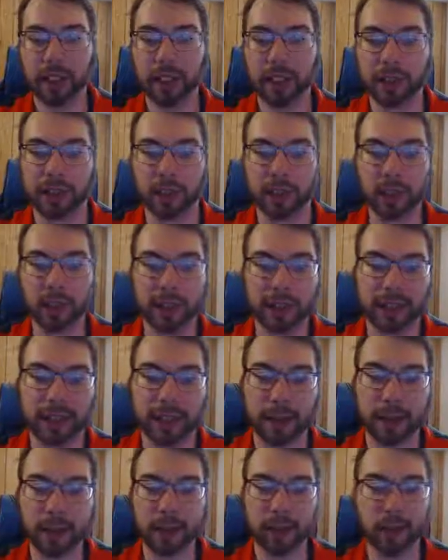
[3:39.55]
So for
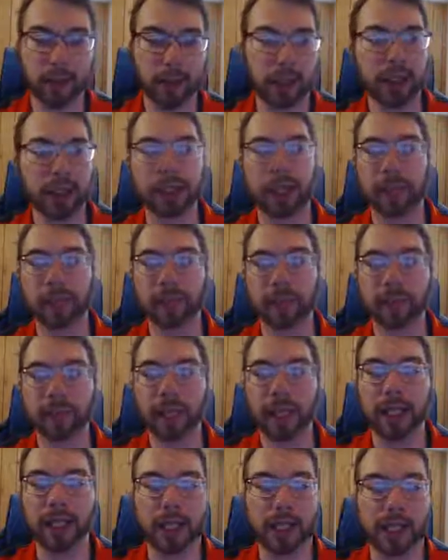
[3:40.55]
example, 1 copy of
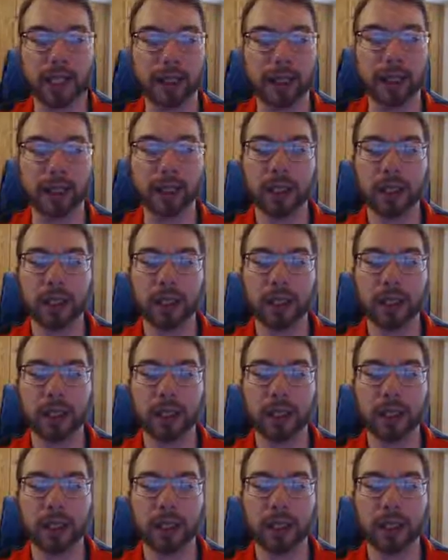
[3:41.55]
Paleo